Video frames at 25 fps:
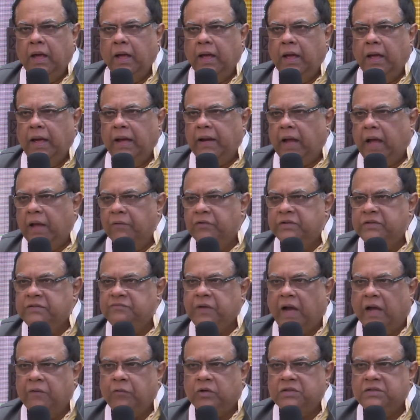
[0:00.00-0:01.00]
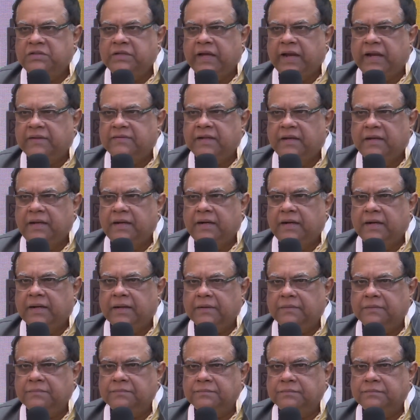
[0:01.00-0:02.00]
And I was there as a
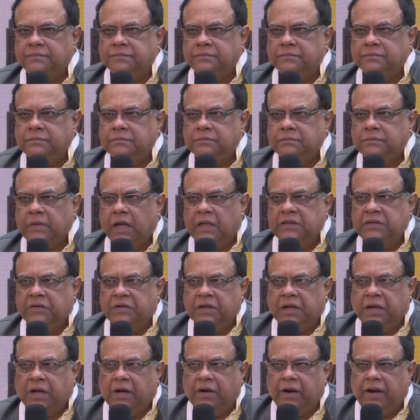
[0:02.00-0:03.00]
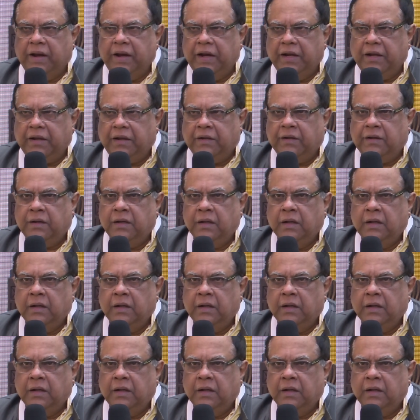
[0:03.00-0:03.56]
learner. There were great